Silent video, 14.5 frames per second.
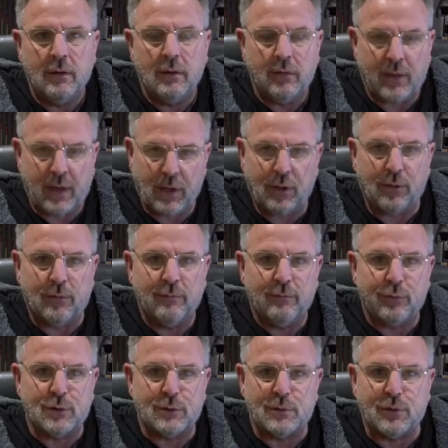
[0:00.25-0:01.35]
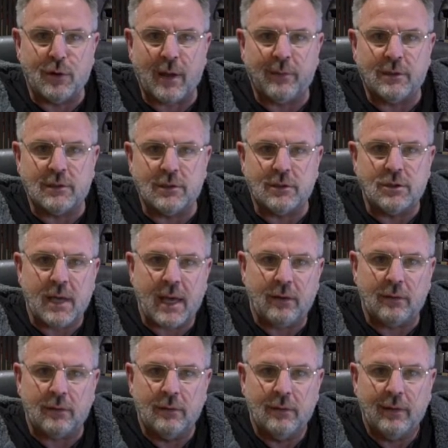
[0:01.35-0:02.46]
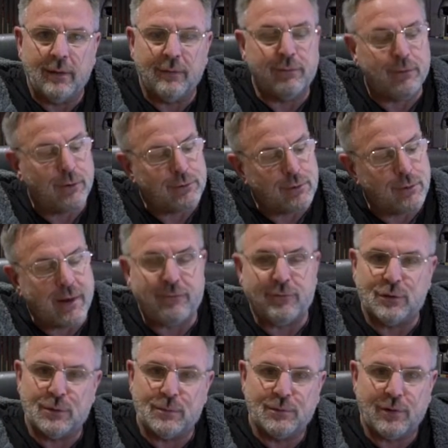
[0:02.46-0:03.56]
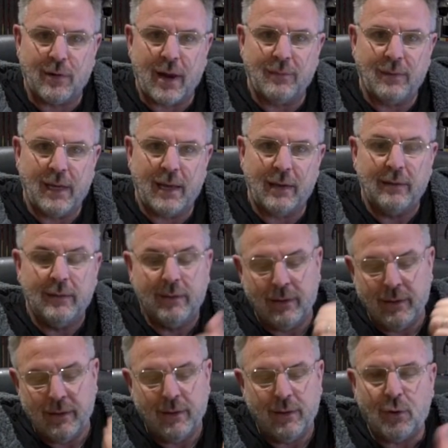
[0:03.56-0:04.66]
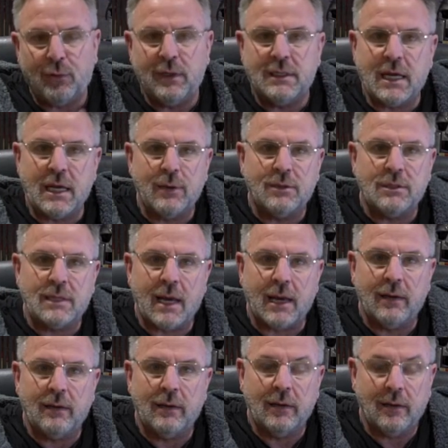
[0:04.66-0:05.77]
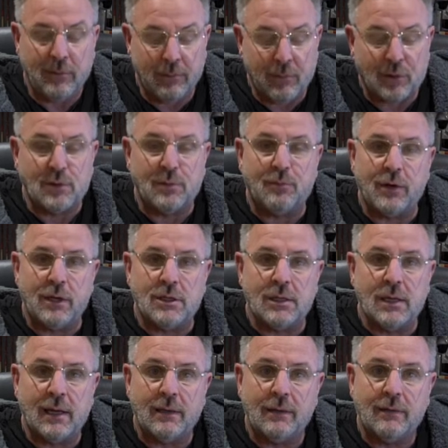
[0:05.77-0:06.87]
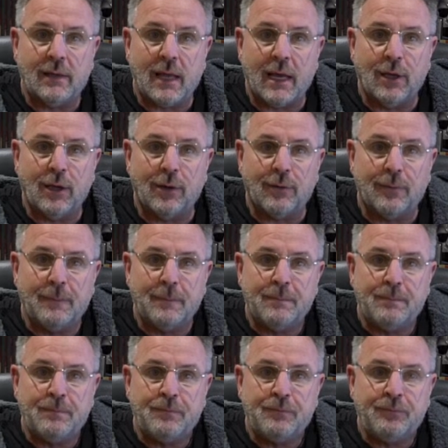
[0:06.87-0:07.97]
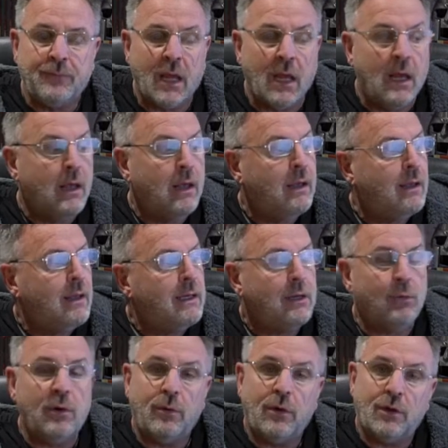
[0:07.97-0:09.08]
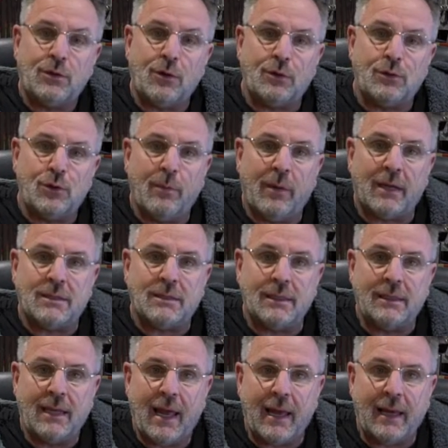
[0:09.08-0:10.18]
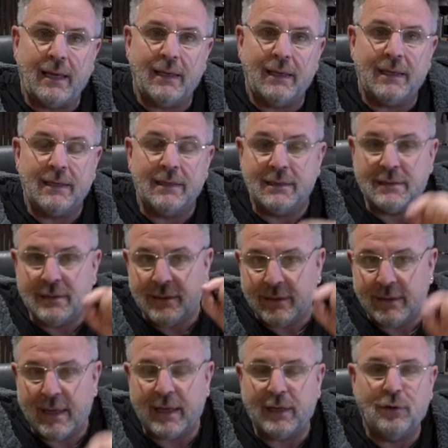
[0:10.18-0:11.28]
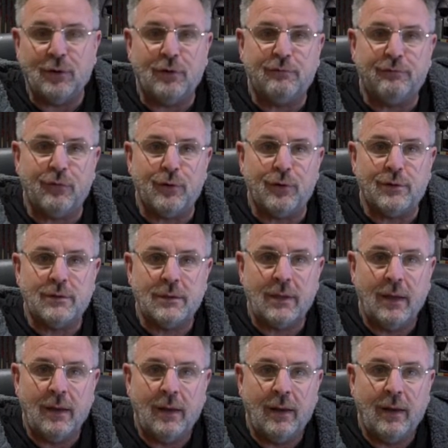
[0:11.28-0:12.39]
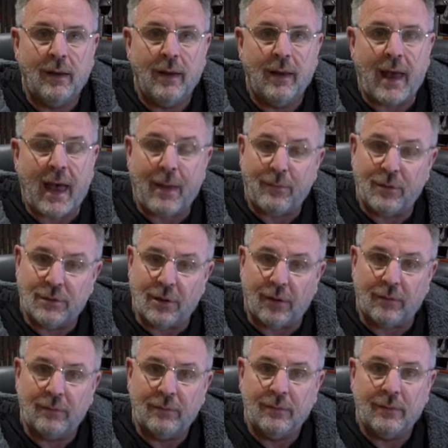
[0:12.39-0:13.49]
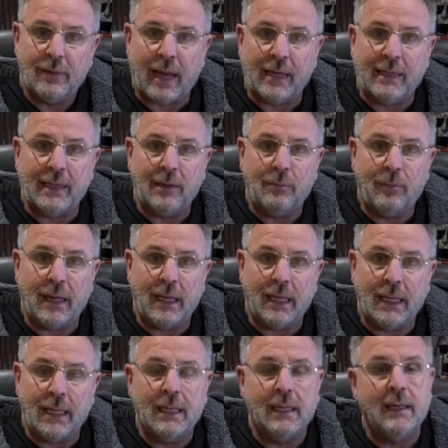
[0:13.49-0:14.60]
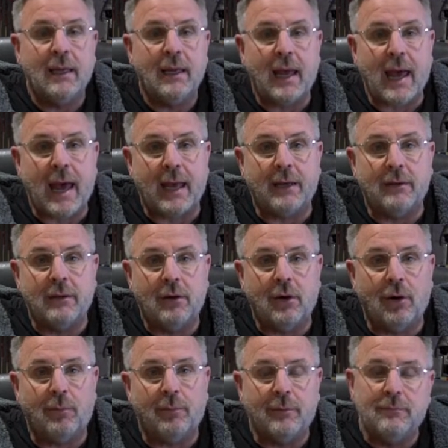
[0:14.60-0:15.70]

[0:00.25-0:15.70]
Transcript: Thank you for subscribing to the channel, and for those who haven't subscribed yet, only take you a second and it'd be much appreciated. Thank you. Now what I want to talk to you about today is getting your first Amazon KDP ad up.